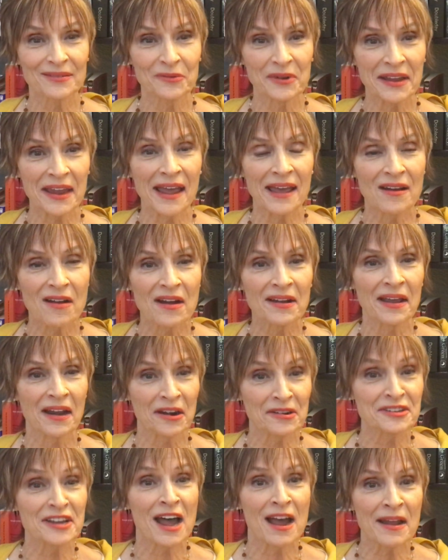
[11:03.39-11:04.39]
We cannot get
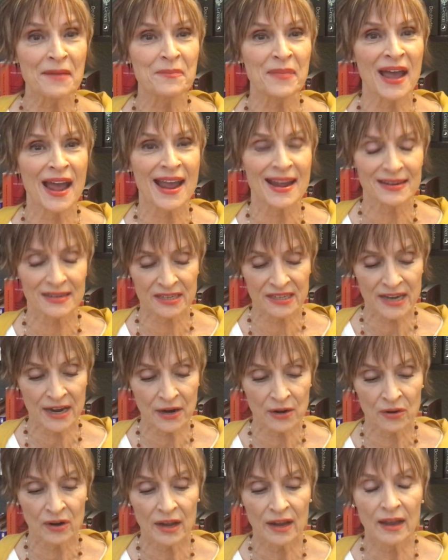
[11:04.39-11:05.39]
our time back.
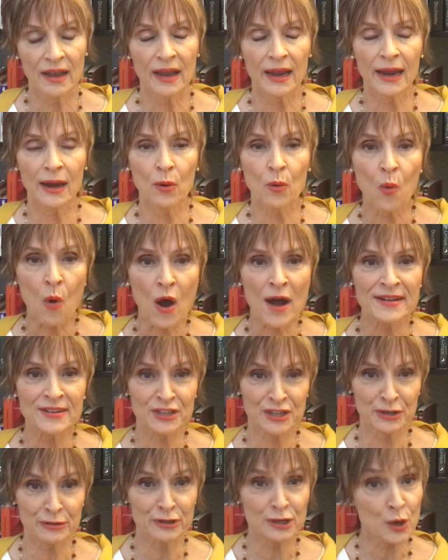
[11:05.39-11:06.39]
So it
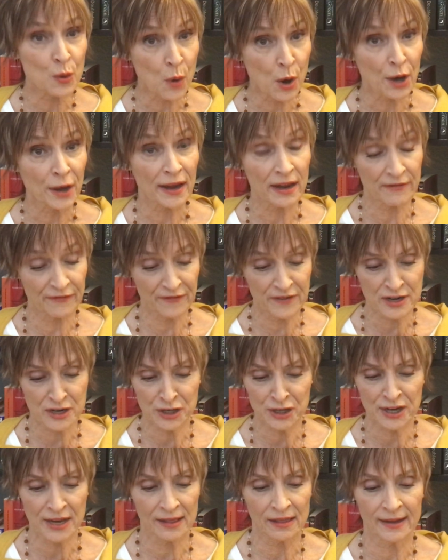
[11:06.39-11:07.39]
wants you to work
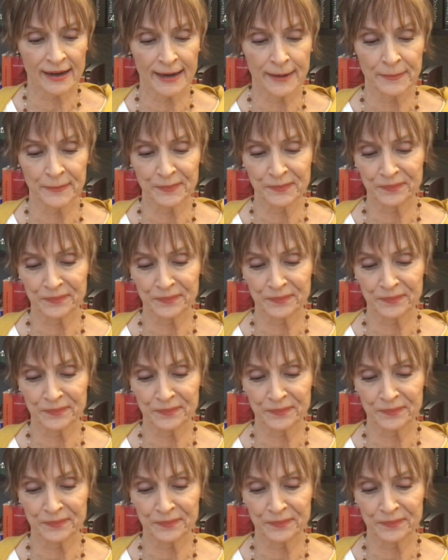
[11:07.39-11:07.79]
efficiently.